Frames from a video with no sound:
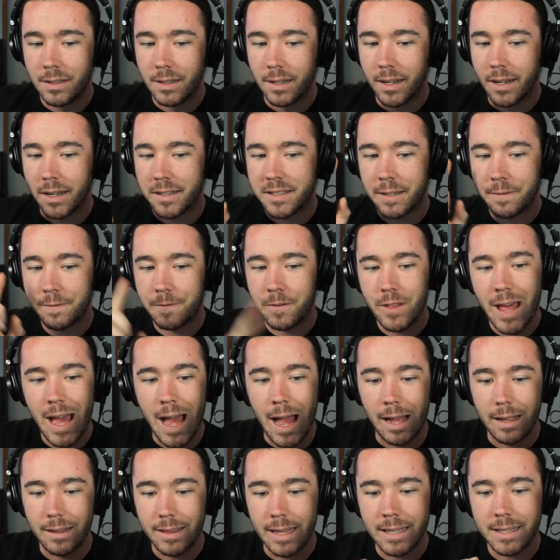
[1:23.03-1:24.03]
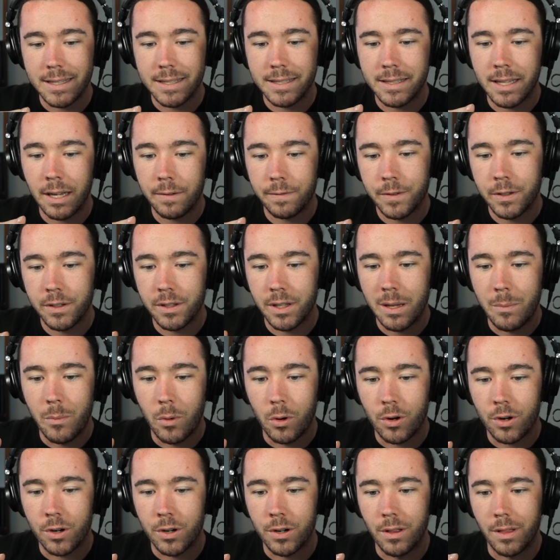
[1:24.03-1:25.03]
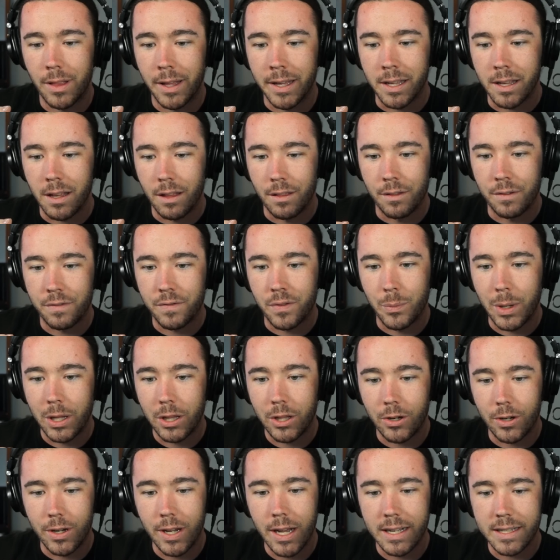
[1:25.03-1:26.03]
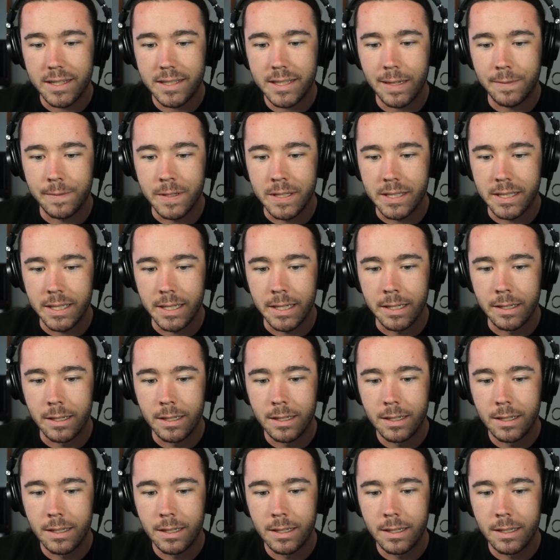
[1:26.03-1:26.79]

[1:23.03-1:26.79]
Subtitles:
Except for that. That's definitely more like the familiar GOT7 scene.